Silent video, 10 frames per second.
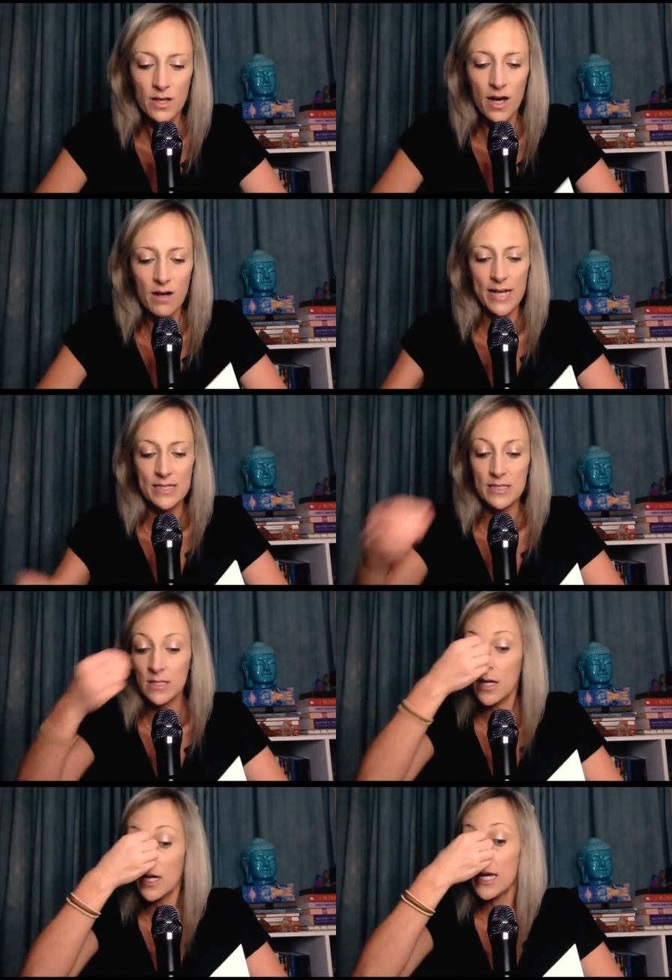All right.
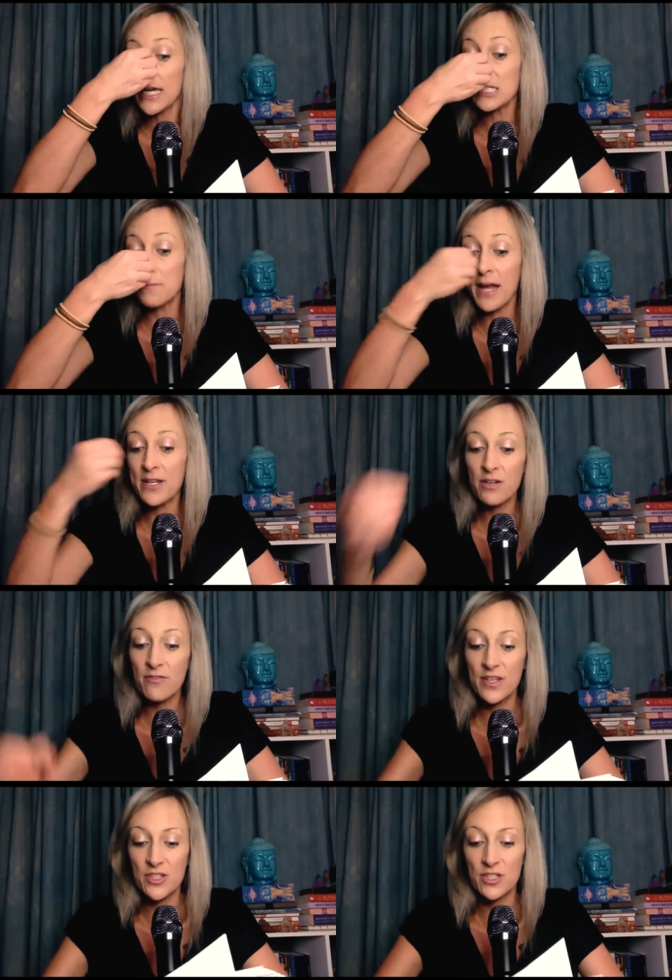Expand
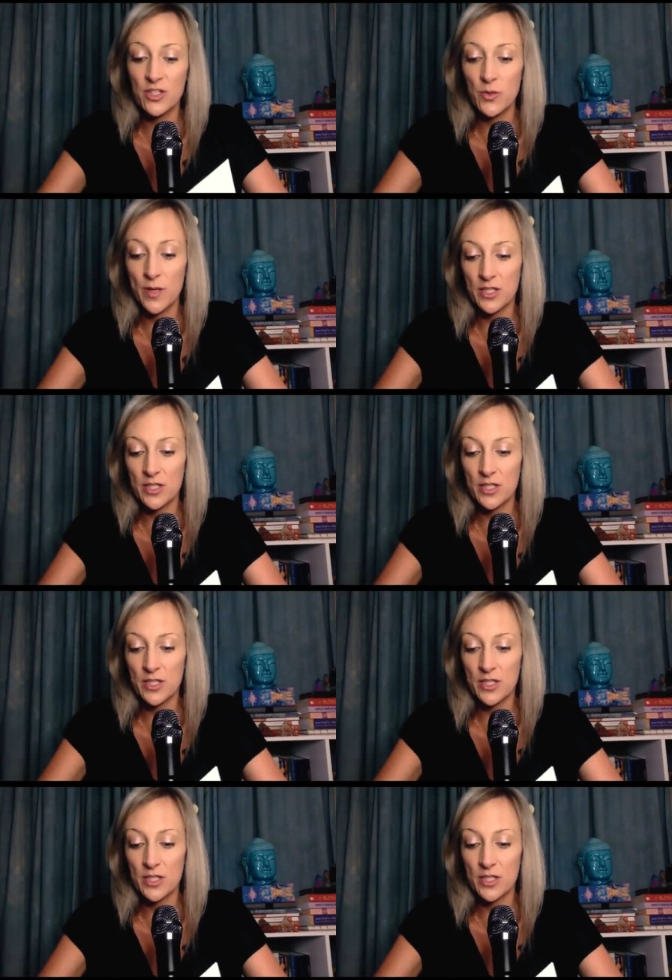your vision to